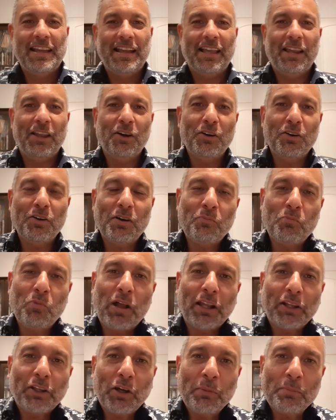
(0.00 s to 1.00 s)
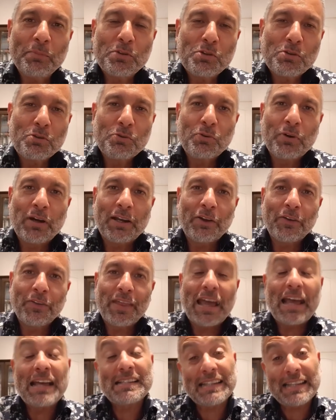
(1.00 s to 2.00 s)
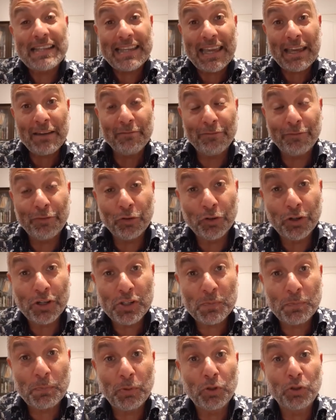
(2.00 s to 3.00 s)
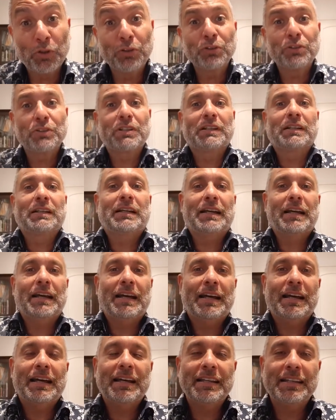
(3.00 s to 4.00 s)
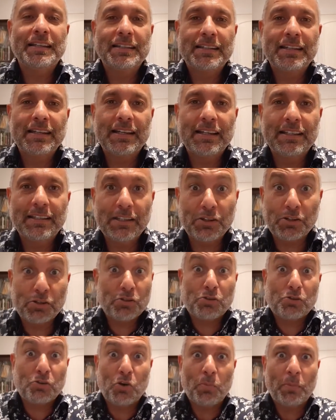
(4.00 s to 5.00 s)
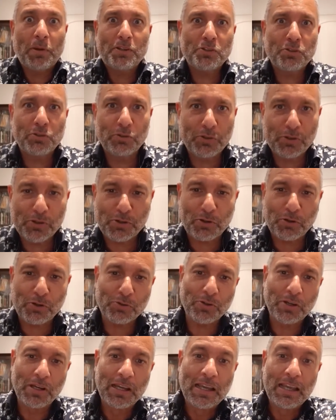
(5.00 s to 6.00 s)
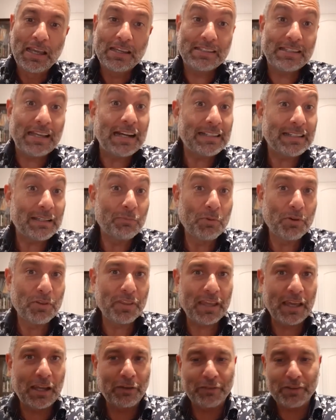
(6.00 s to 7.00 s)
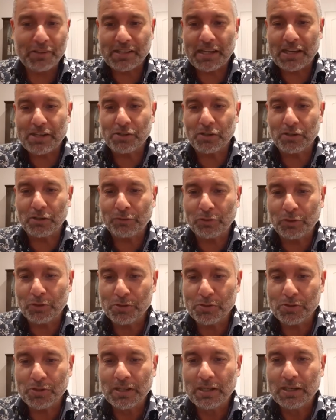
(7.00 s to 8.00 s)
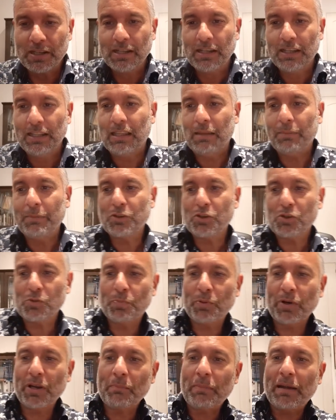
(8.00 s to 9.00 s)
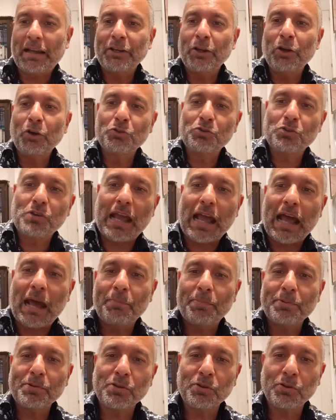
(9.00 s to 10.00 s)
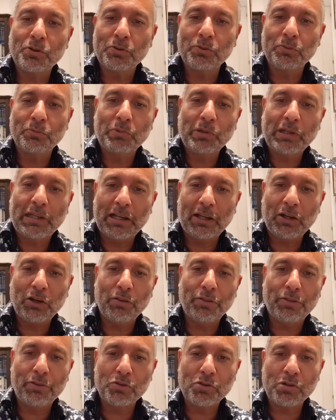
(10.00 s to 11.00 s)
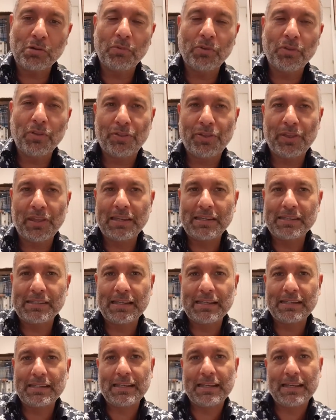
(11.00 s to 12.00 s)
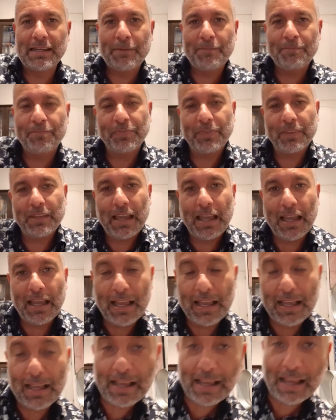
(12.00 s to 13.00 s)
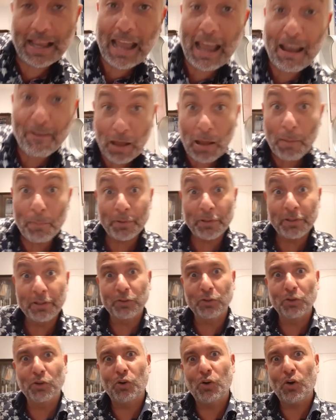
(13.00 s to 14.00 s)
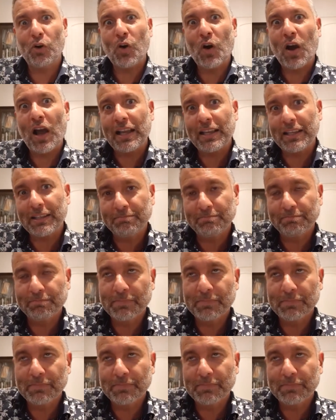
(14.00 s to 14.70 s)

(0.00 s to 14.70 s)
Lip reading: Hello and welcome to another Ask Guillem for Sport. And there's so much to discuss, starting with the end of the season, of course. Let me just bring my notes up so we can go through some of the things that have happened or how I